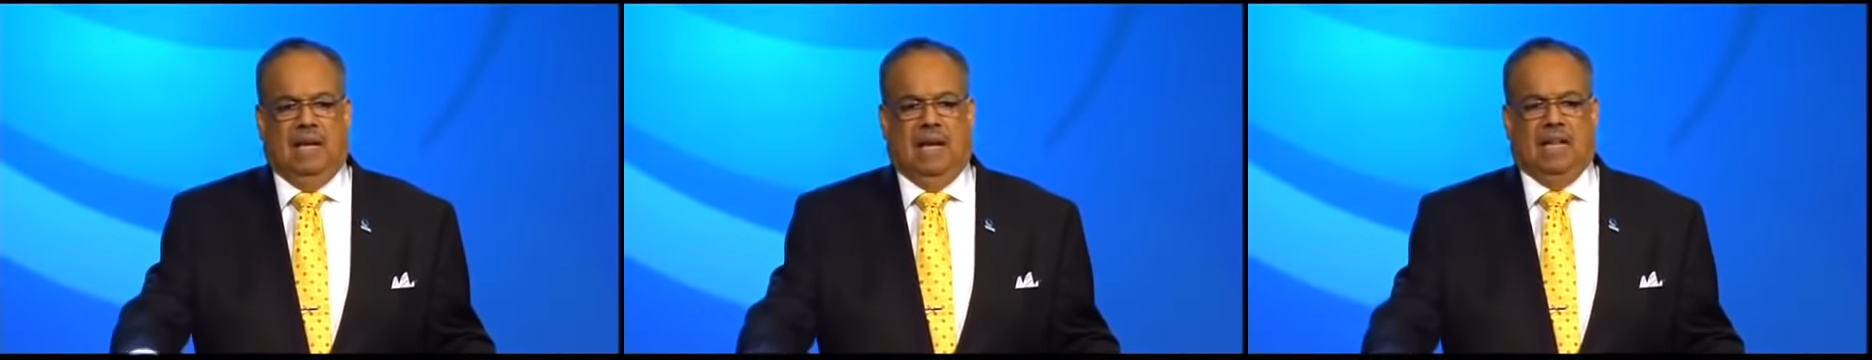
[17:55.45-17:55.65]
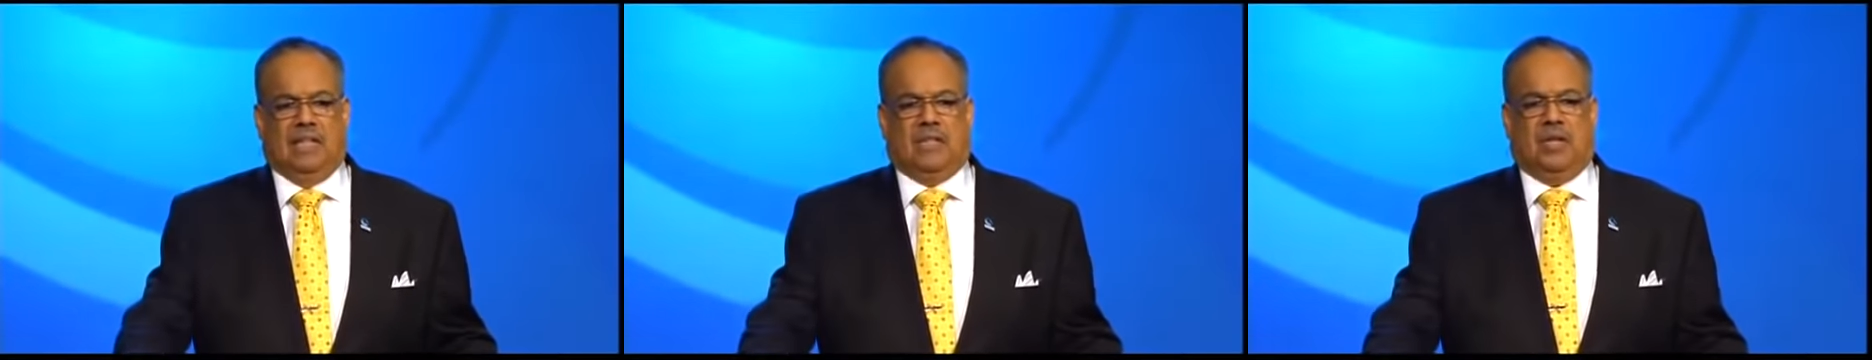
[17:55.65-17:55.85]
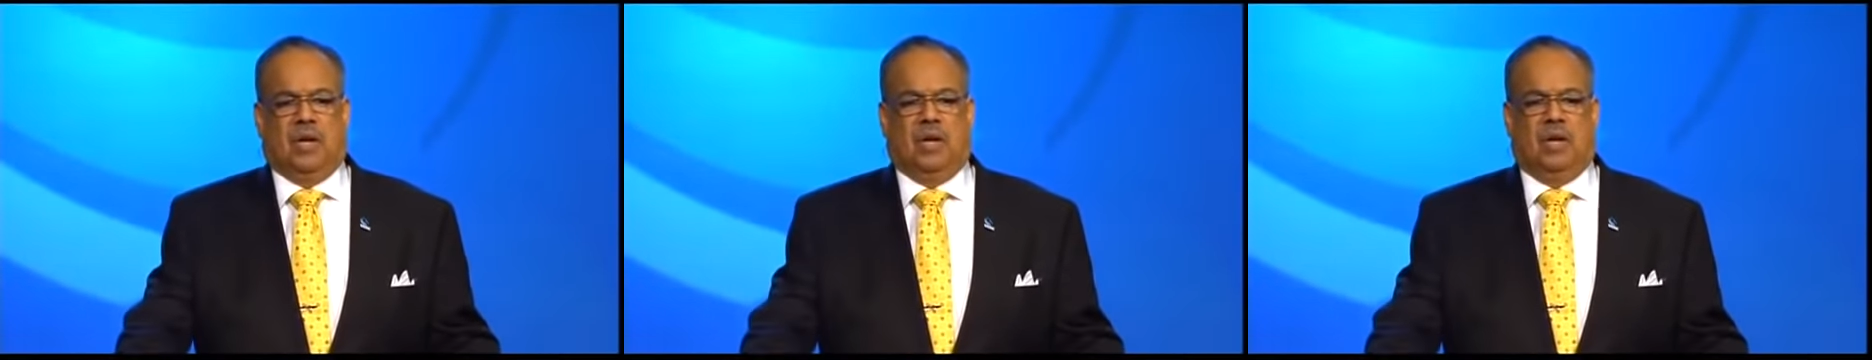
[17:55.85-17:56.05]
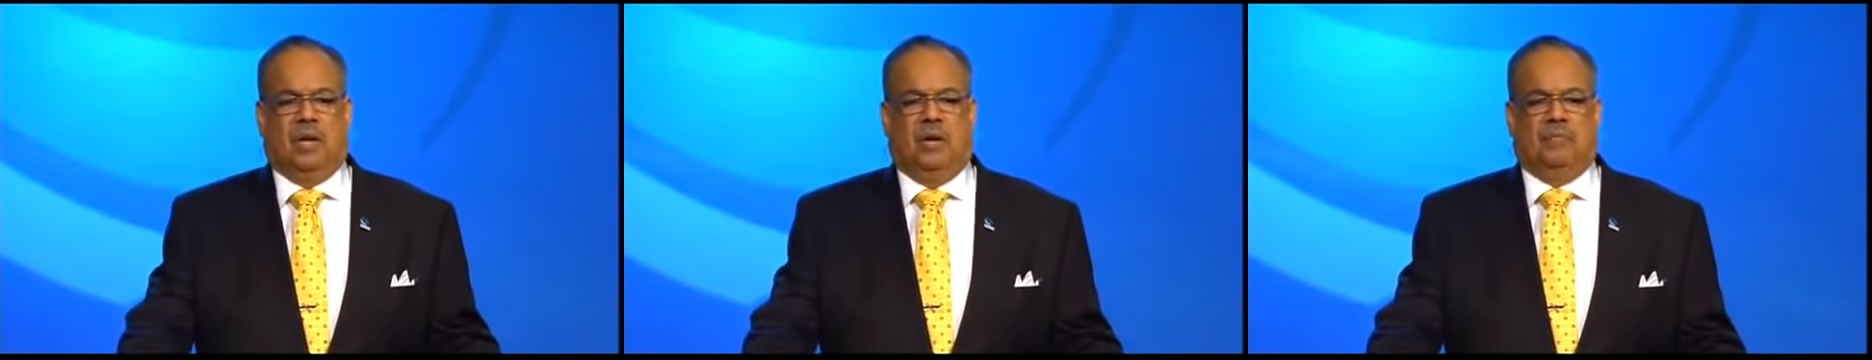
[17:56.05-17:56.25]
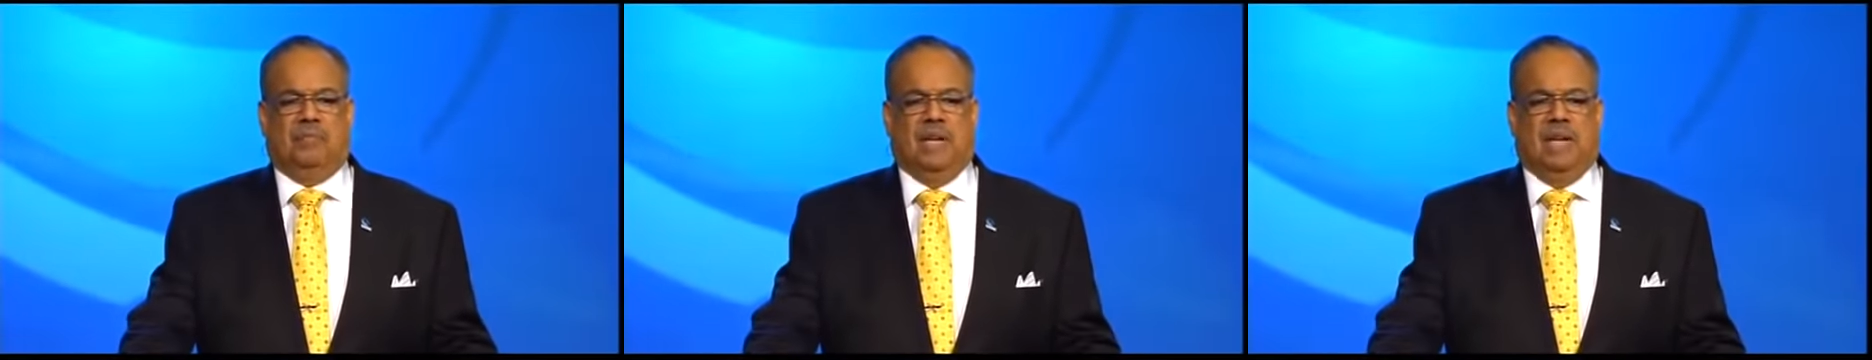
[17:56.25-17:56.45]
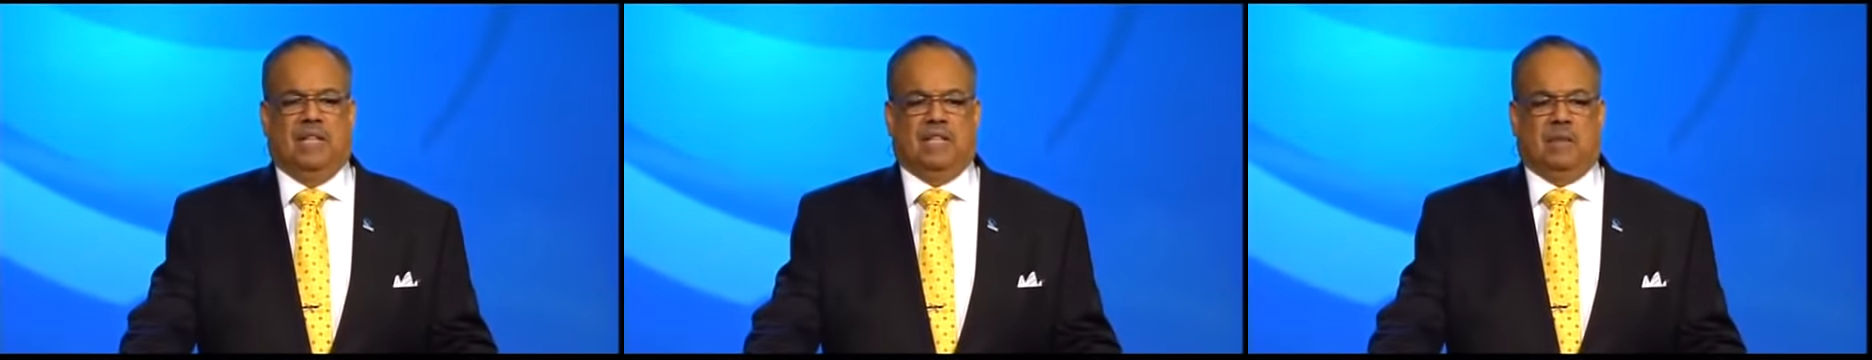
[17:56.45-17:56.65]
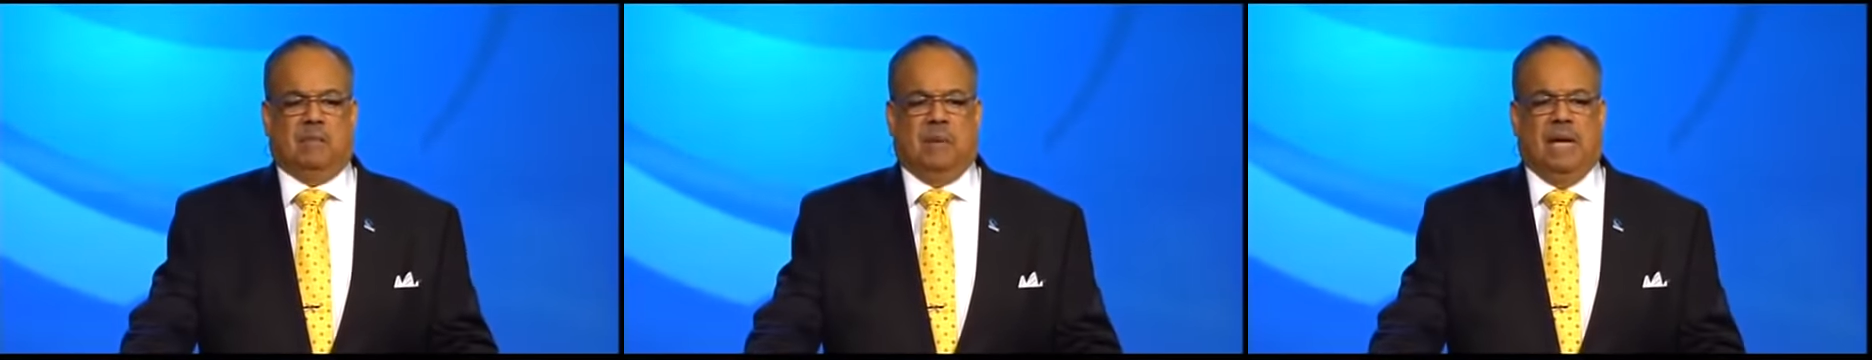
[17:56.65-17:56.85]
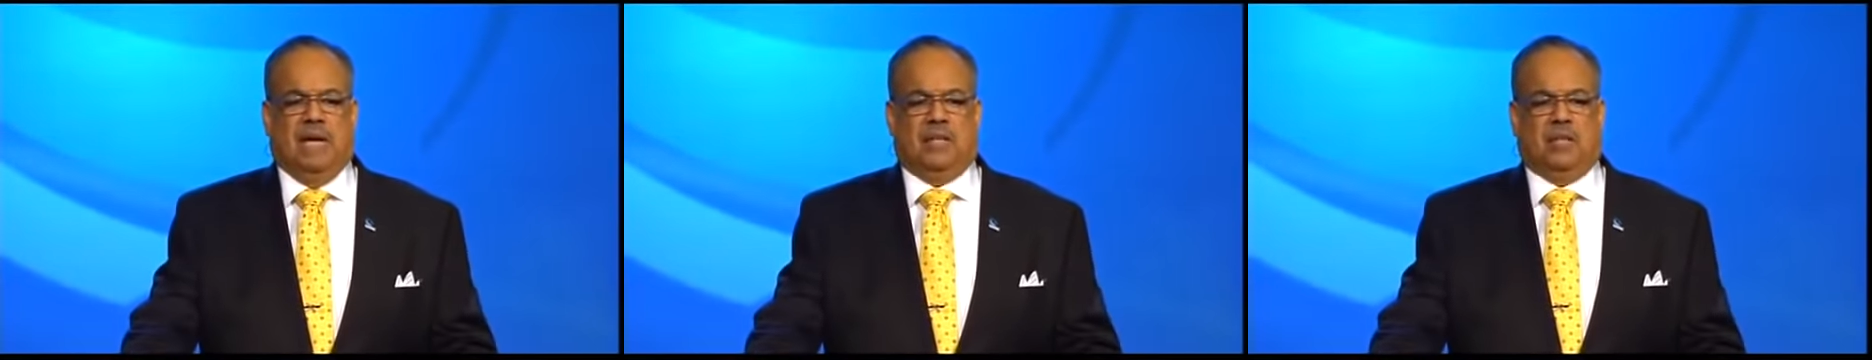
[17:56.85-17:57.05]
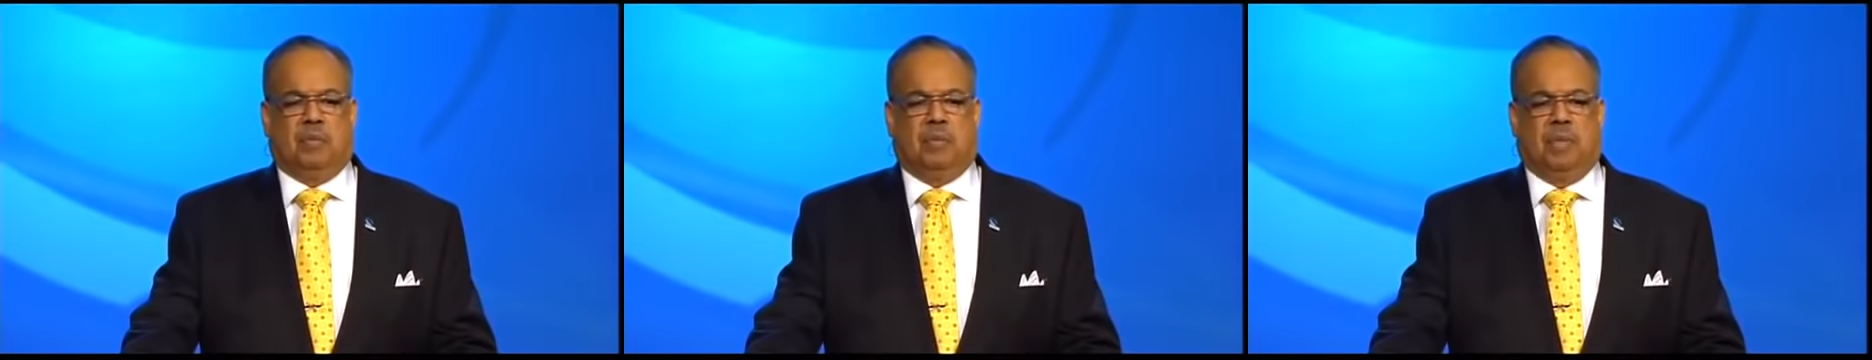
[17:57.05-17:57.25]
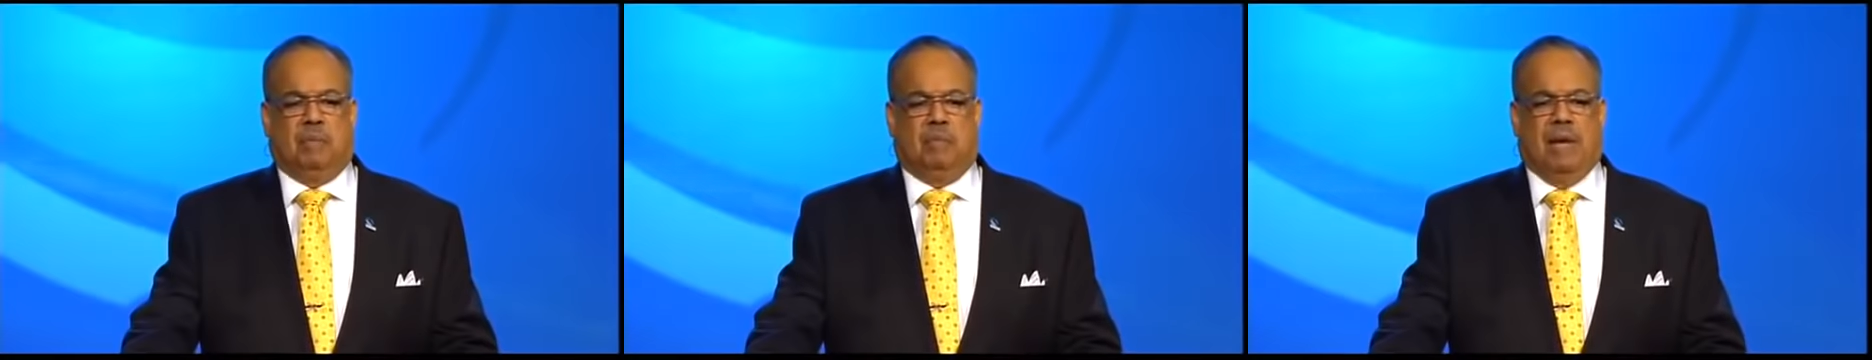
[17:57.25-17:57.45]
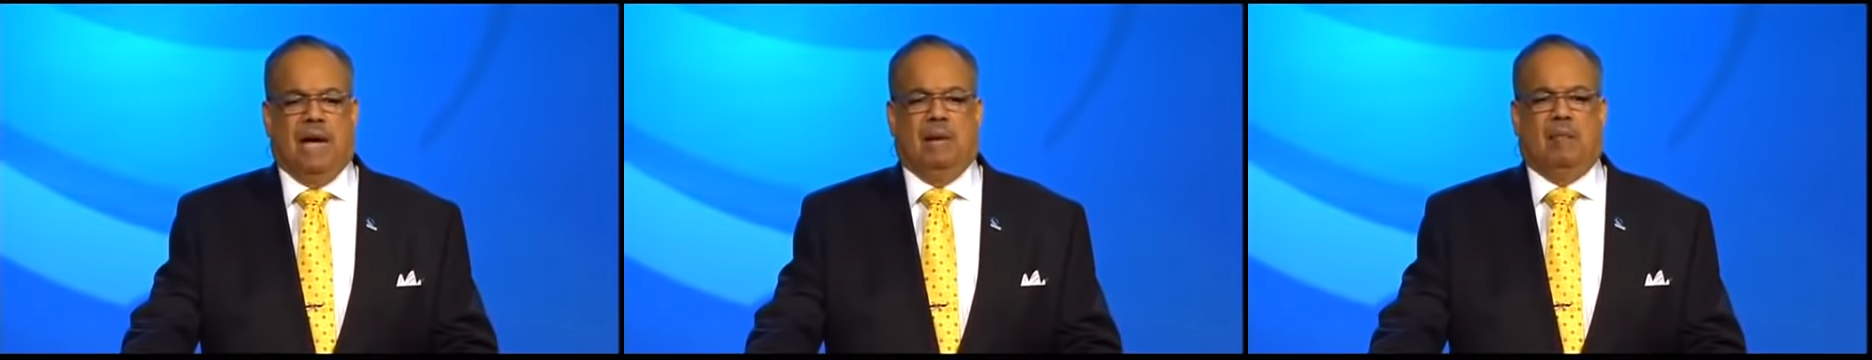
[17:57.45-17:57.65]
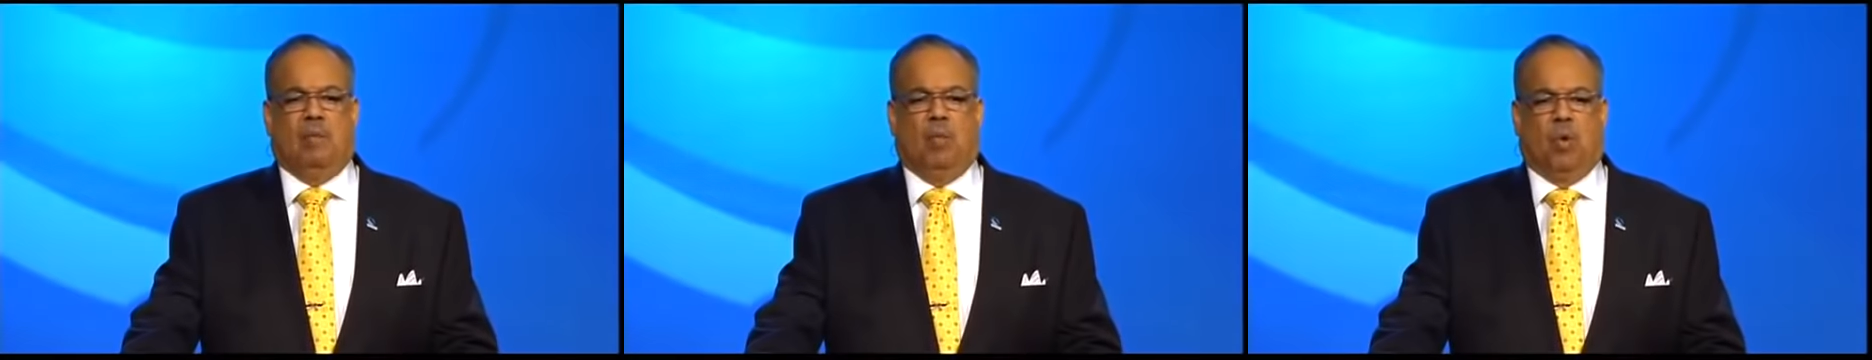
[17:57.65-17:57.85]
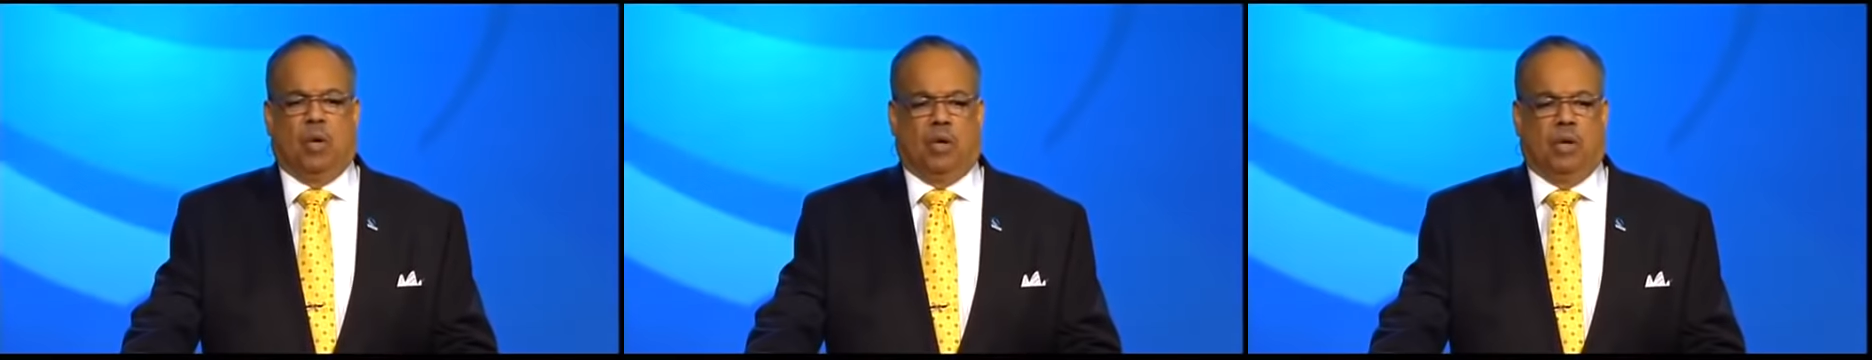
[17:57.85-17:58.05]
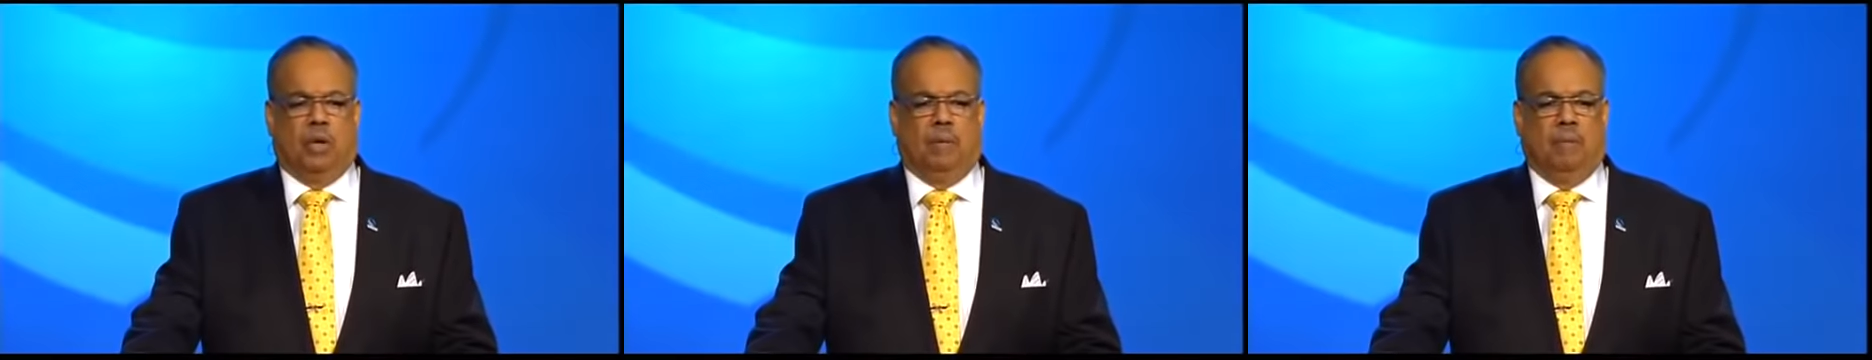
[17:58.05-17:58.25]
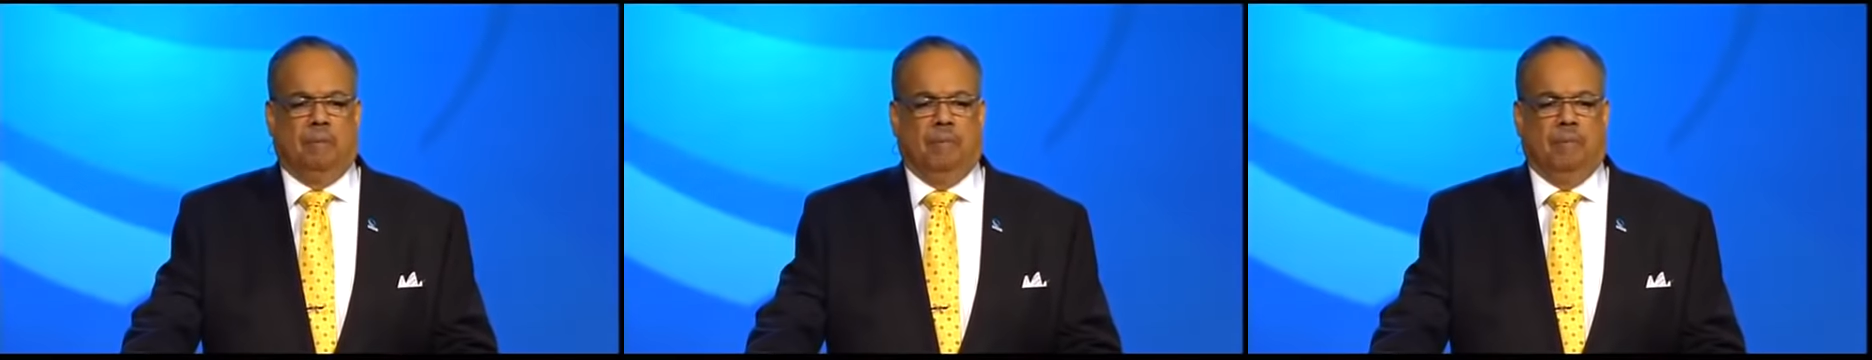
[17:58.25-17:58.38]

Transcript: I started off not as a pastor, but a Bible worker.